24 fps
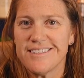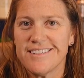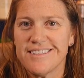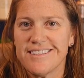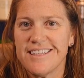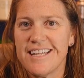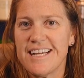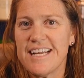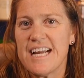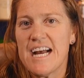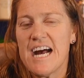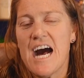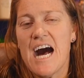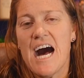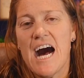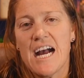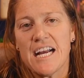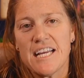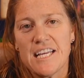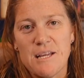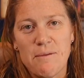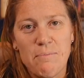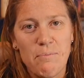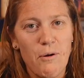like a
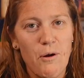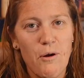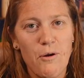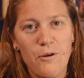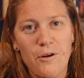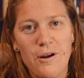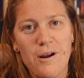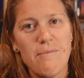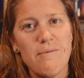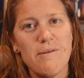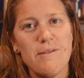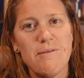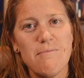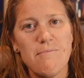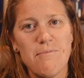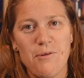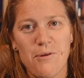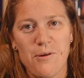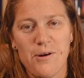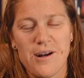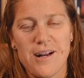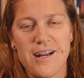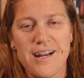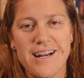hockey program in the
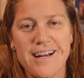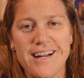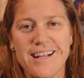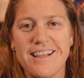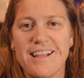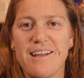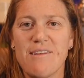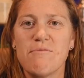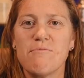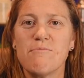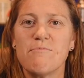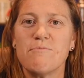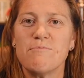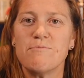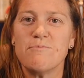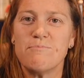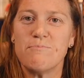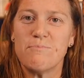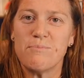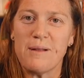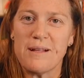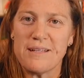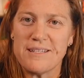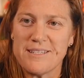morning, and then
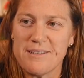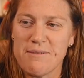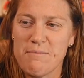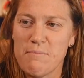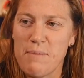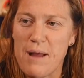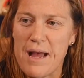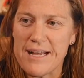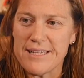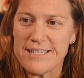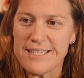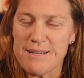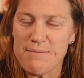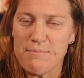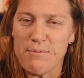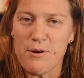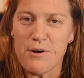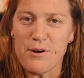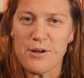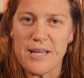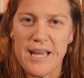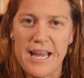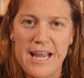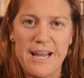some
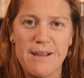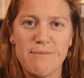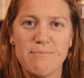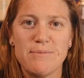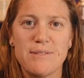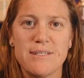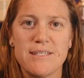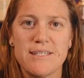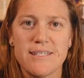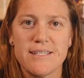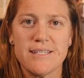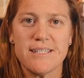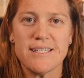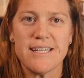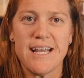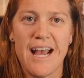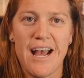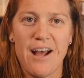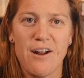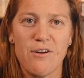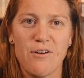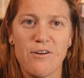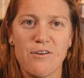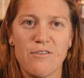basketball games
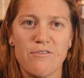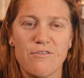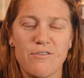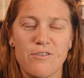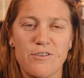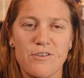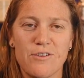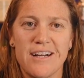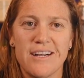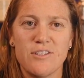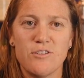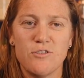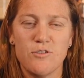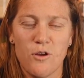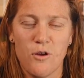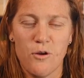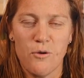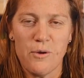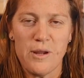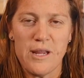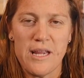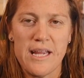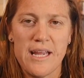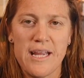scattered for
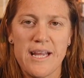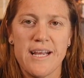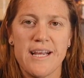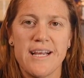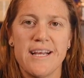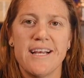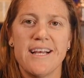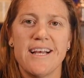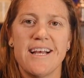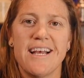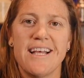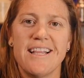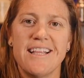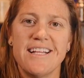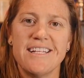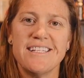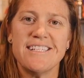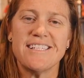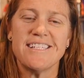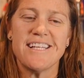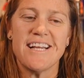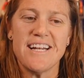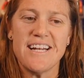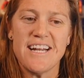Zoe. And then
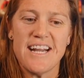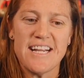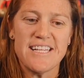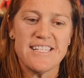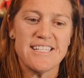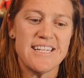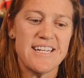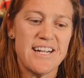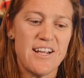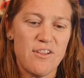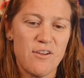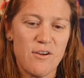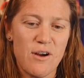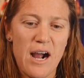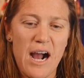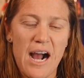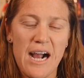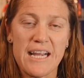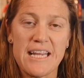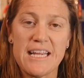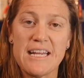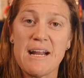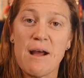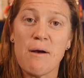Sunday's another
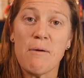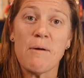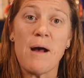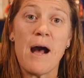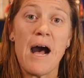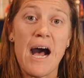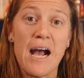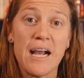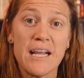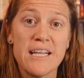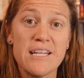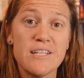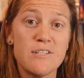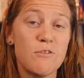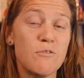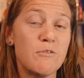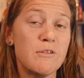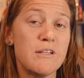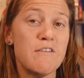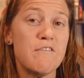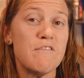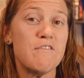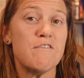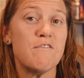hockey. Now, hockey's
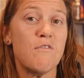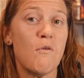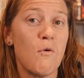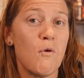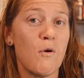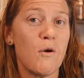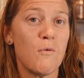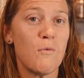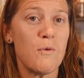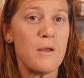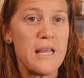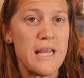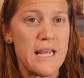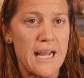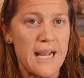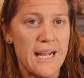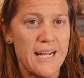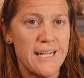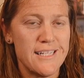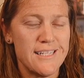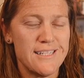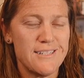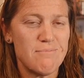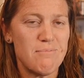only 4
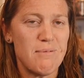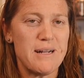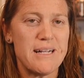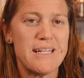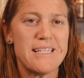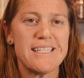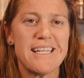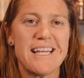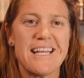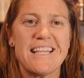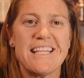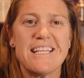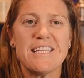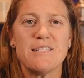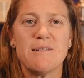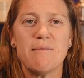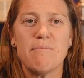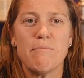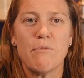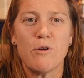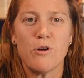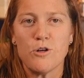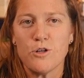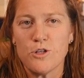weekends, but it's like this
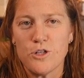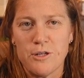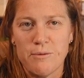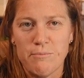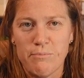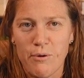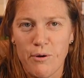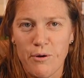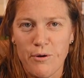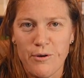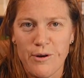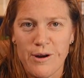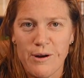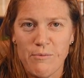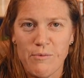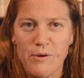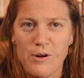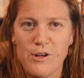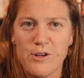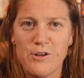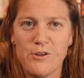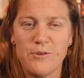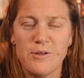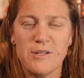immersion program where
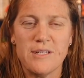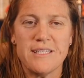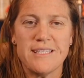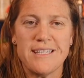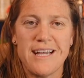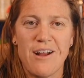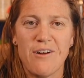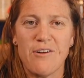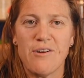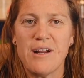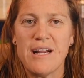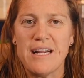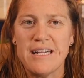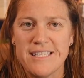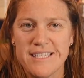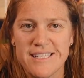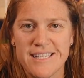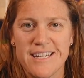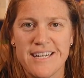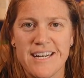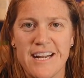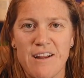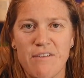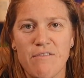you do it Saturday and
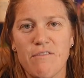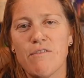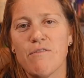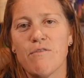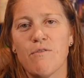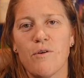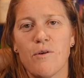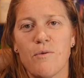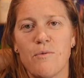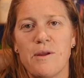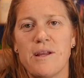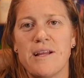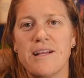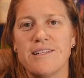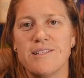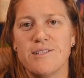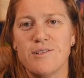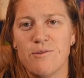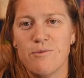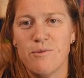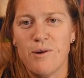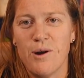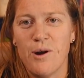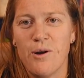Sunday for 4 weekends
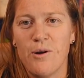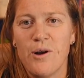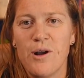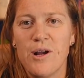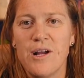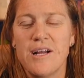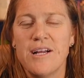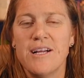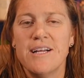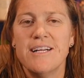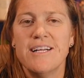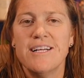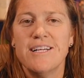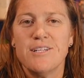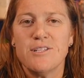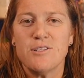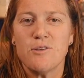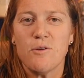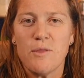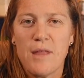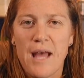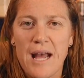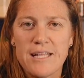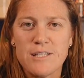in a row.
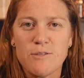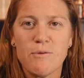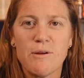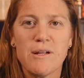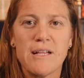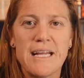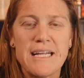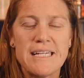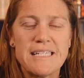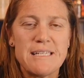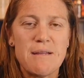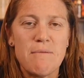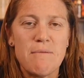So that's where, like, to